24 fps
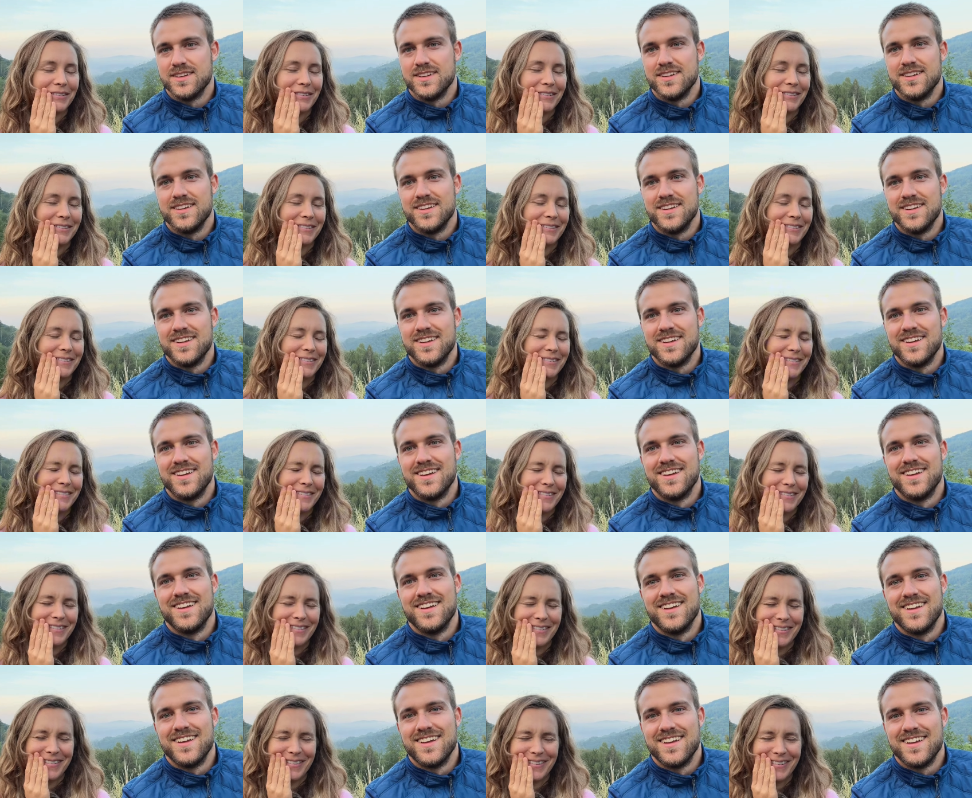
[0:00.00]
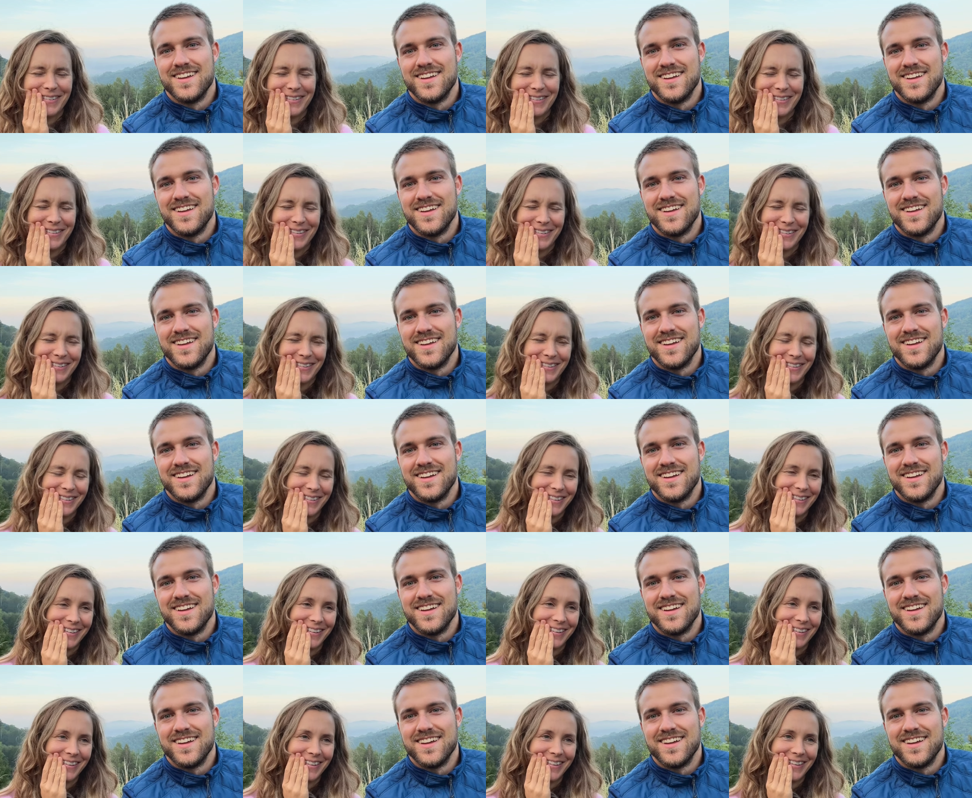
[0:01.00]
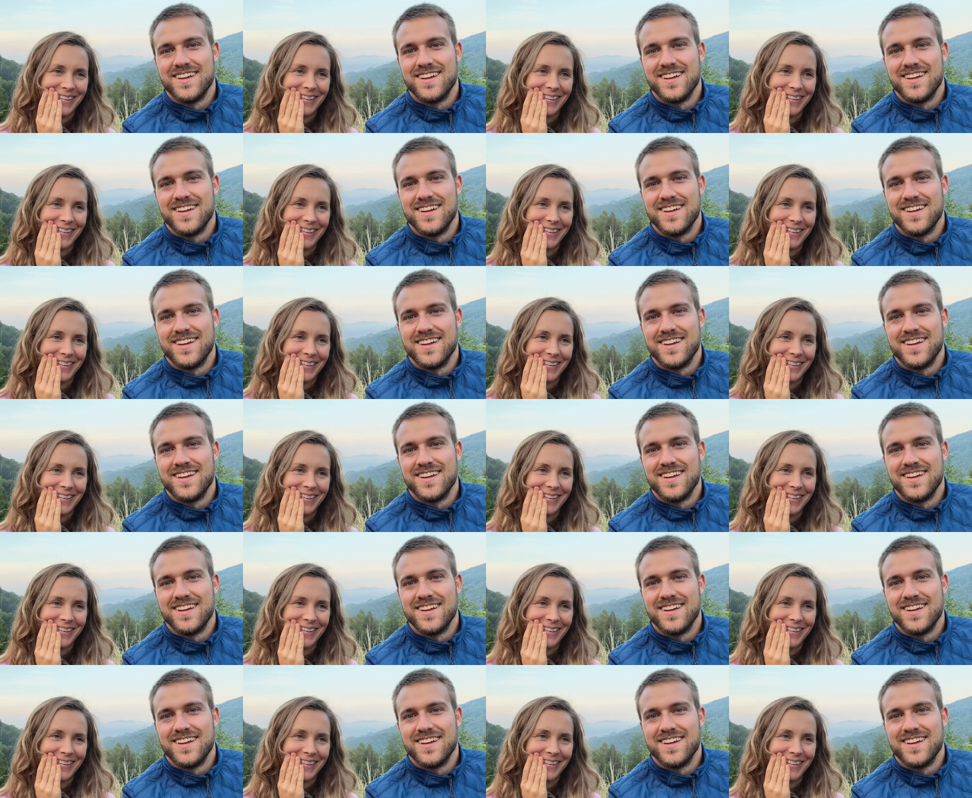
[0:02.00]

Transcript: (no one is talking)